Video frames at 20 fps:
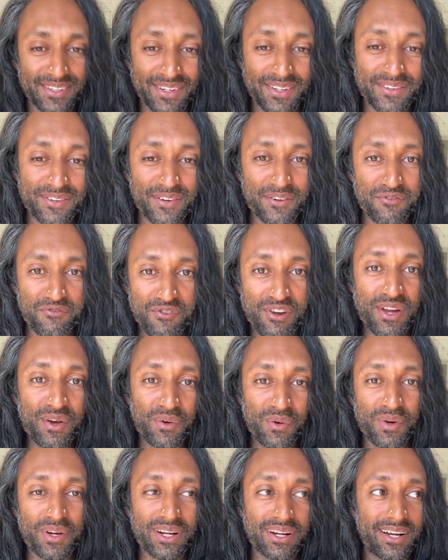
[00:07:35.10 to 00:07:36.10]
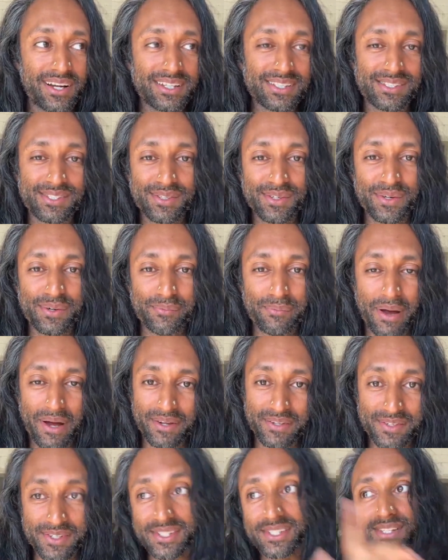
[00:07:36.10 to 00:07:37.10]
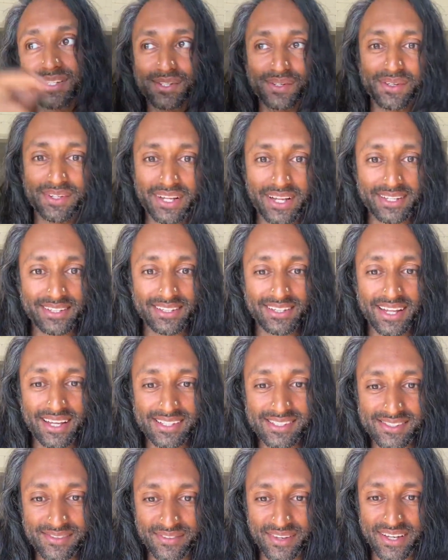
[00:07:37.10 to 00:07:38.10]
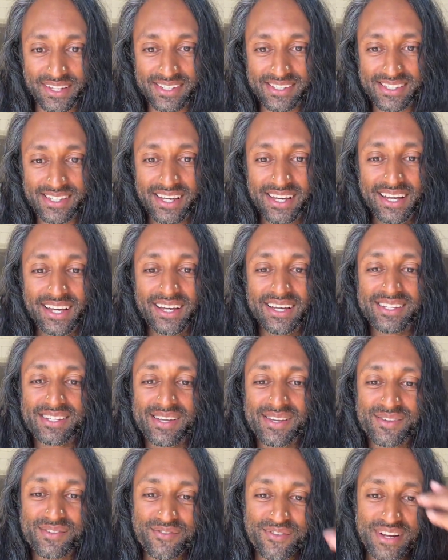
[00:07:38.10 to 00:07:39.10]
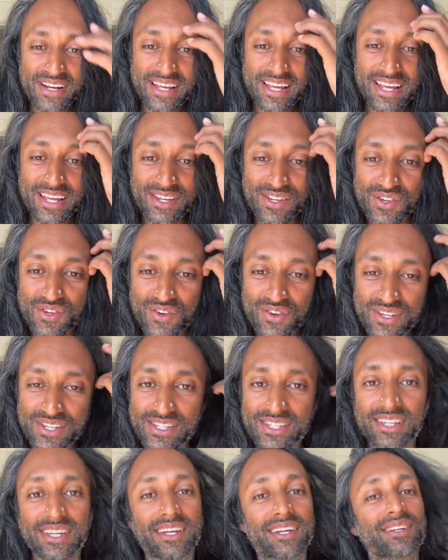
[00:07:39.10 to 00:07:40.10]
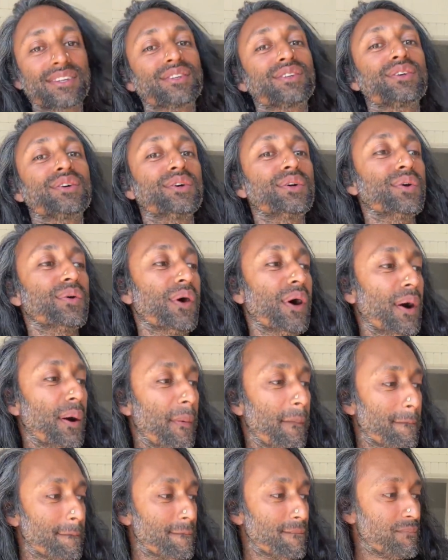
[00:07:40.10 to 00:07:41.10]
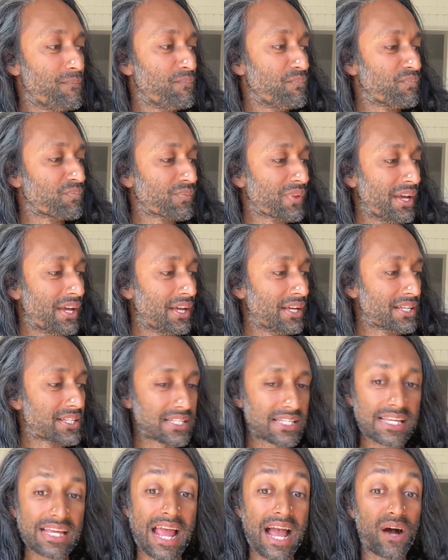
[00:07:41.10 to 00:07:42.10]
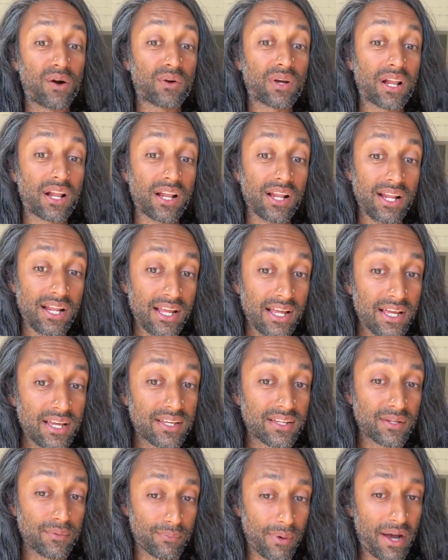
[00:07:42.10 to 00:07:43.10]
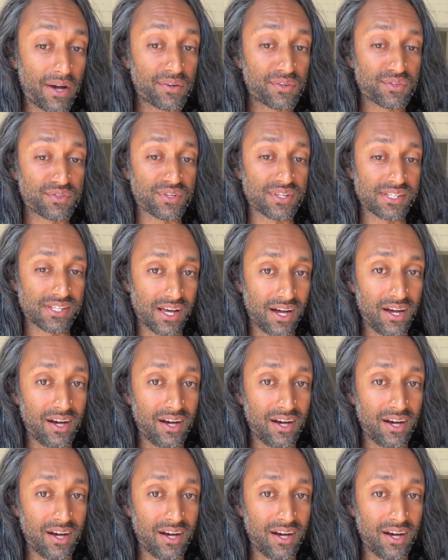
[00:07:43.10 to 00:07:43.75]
reorganize your boundaries and do it at the next event. So it's really interesting to see how clear the boundaries